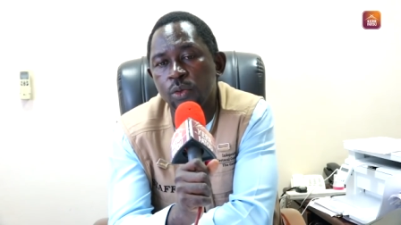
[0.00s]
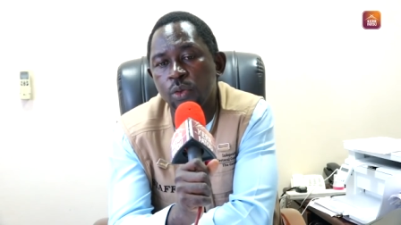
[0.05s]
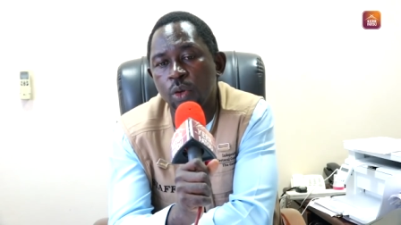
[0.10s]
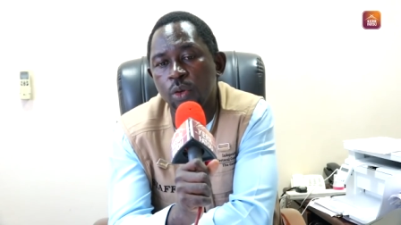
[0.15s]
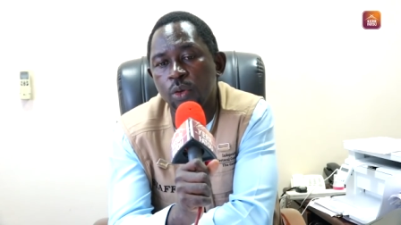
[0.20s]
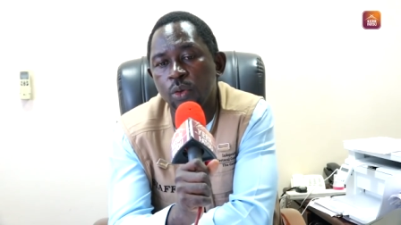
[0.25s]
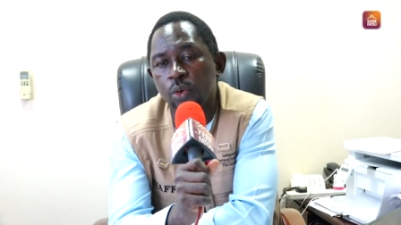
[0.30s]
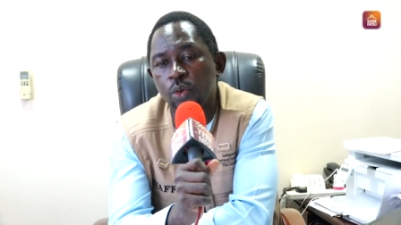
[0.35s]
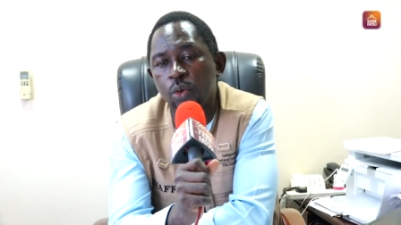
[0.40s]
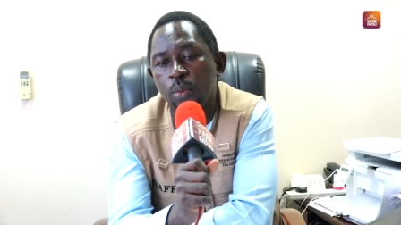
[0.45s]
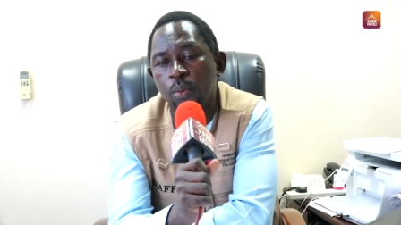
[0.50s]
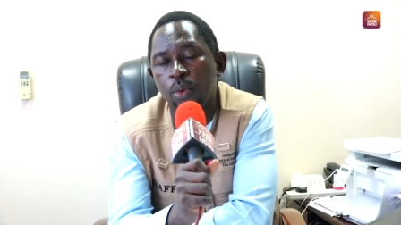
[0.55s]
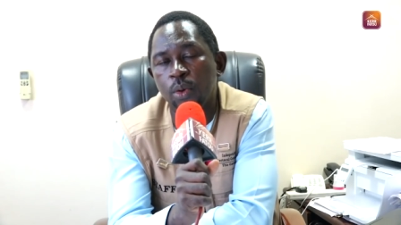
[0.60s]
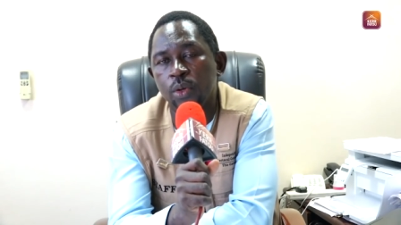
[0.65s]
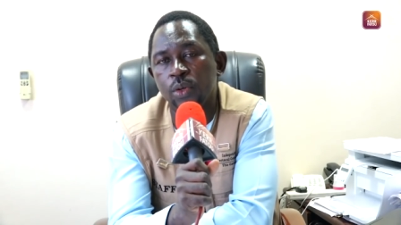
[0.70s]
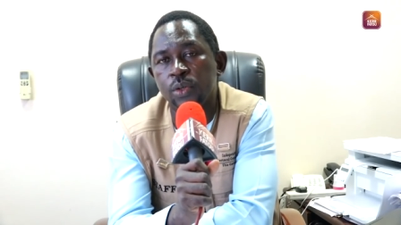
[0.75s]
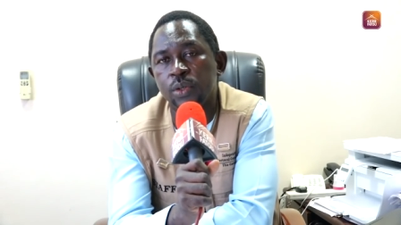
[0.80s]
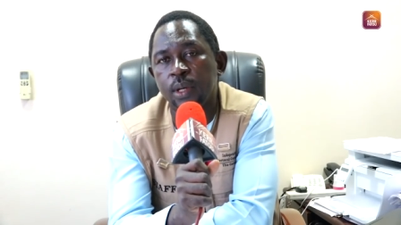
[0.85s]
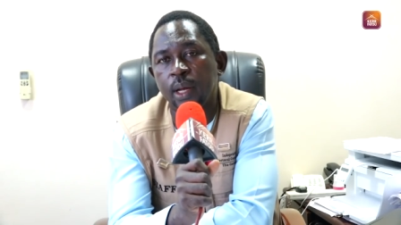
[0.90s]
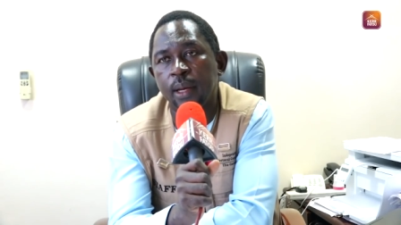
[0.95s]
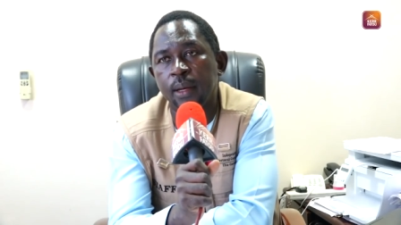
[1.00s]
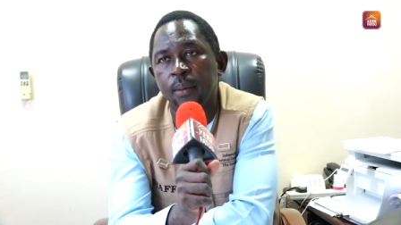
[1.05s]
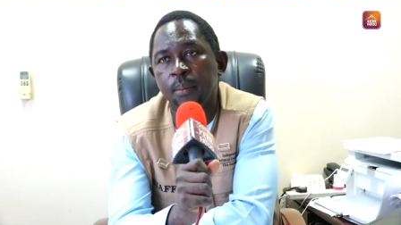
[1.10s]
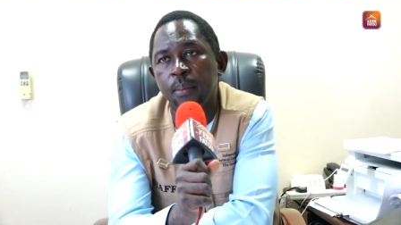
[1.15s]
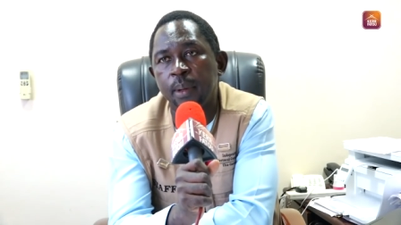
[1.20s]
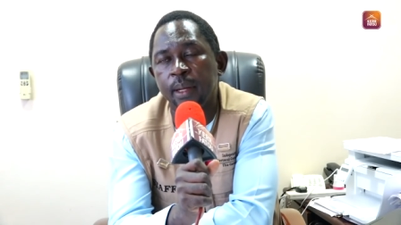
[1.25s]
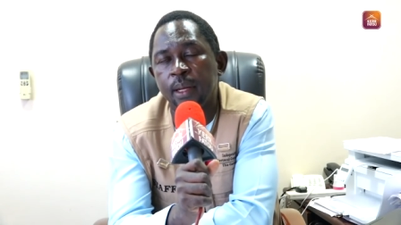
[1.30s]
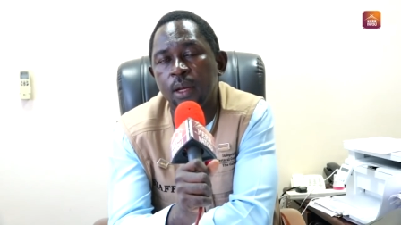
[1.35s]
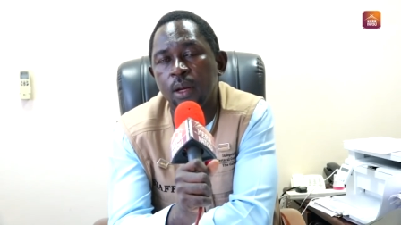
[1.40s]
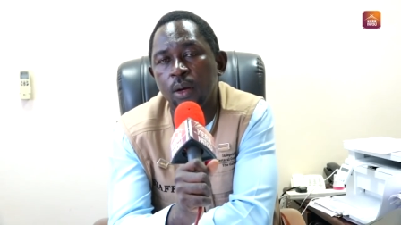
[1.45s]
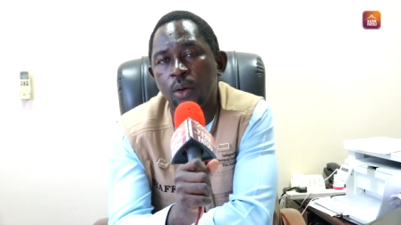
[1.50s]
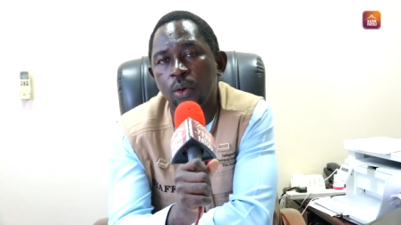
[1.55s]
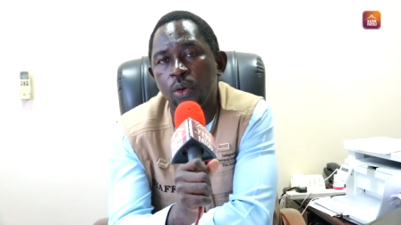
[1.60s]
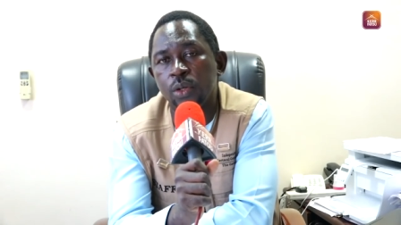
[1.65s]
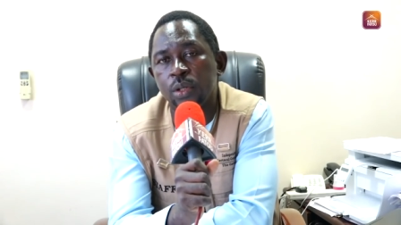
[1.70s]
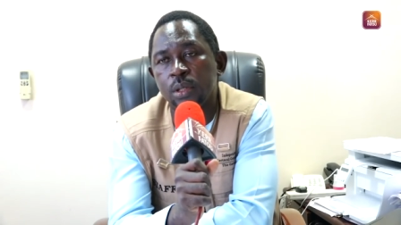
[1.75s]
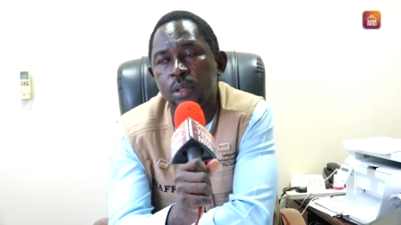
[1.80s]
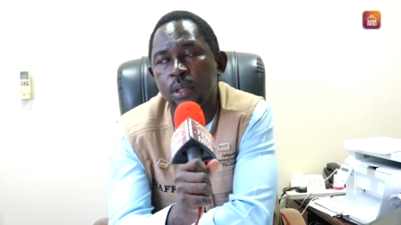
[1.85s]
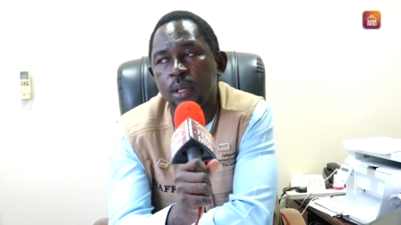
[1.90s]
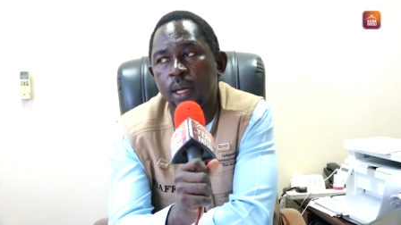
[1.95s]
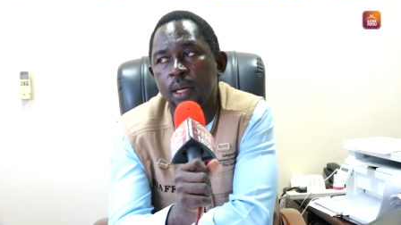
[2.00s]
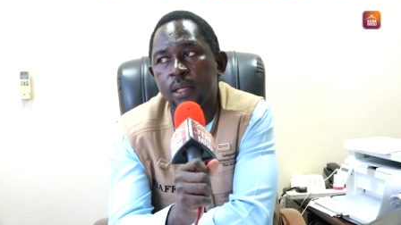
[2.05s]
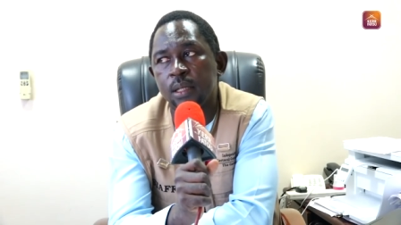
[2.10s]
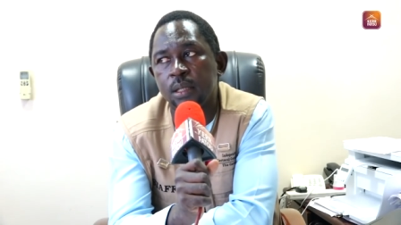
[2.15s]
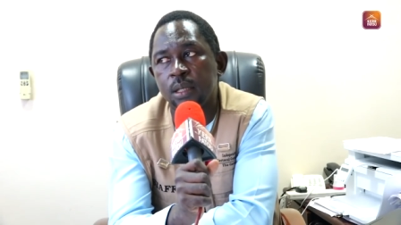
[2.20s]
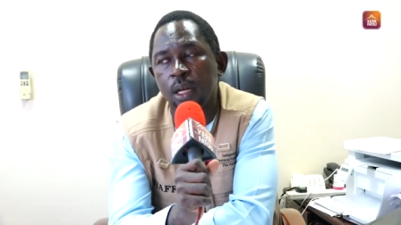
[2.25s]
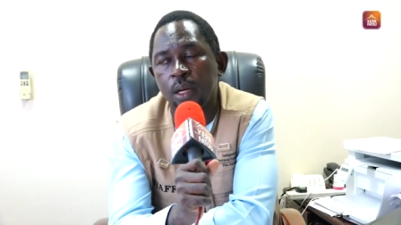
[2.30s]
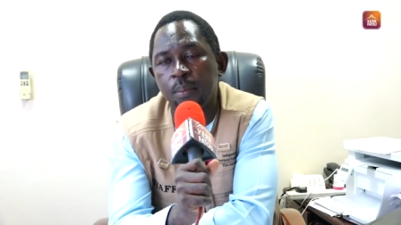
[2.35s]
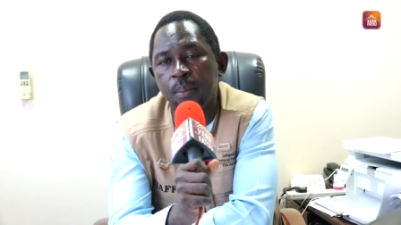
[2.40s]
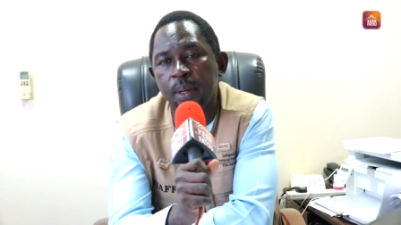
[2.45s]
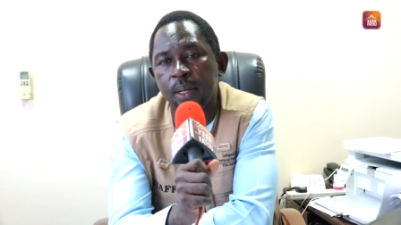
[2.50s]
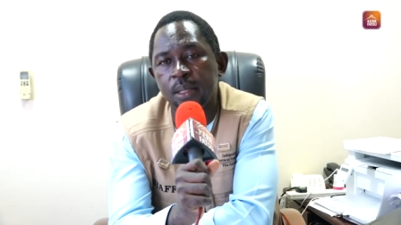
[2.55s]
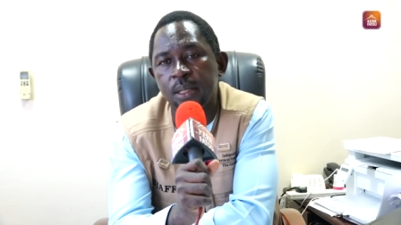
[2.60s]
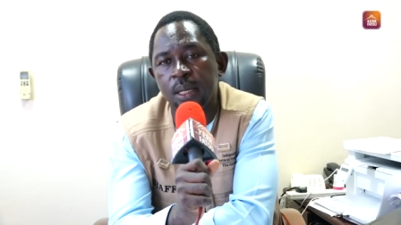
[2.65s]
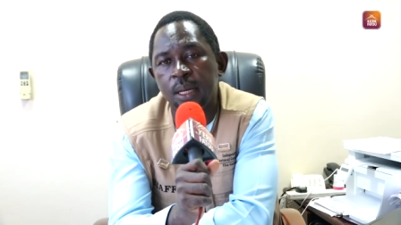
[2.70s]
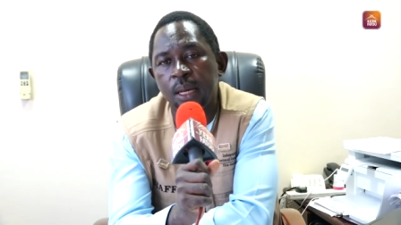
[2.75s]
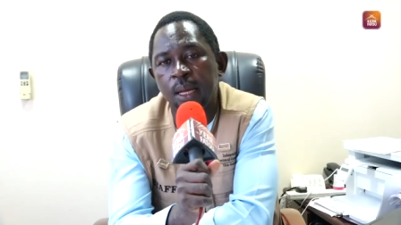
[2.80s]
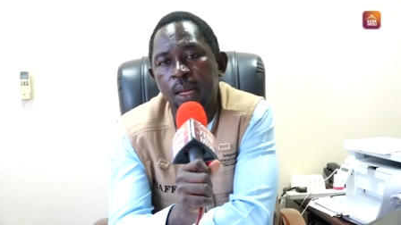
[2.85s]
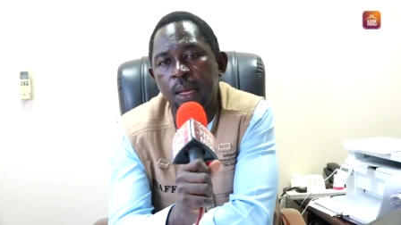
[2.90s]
such rumors and making those statements,